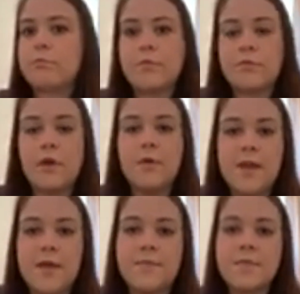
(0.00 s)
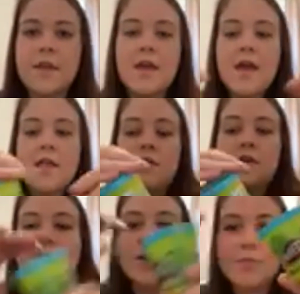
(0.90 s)
Throw in it. And then
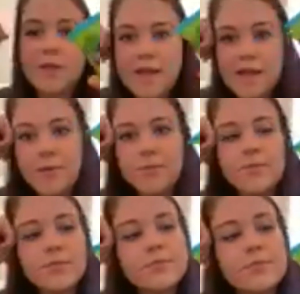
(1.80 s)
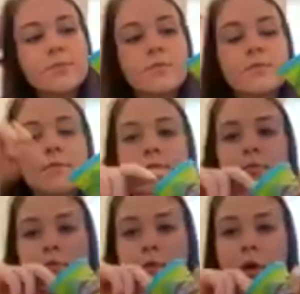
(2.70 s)
also Play-Doh.
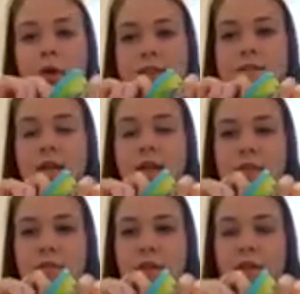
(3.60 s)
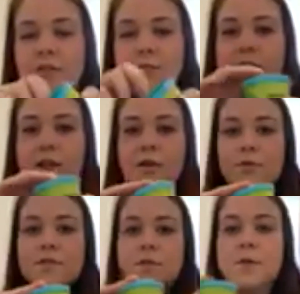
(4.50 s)
All kids like the feeling of
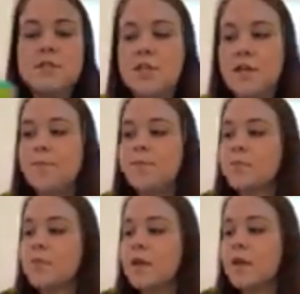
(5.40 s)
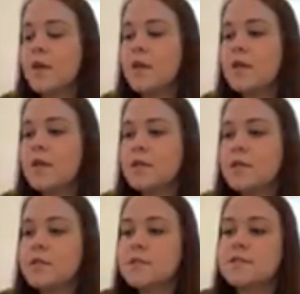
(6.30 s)
Play-Doh, squishing it.
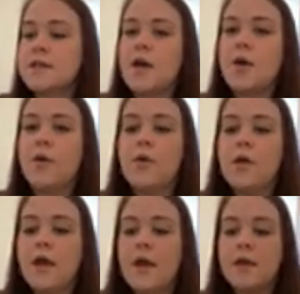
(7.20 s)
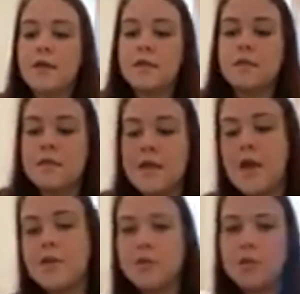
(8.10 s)
So,
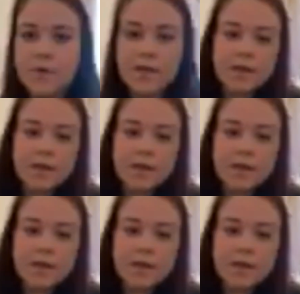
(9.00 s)
how you do it.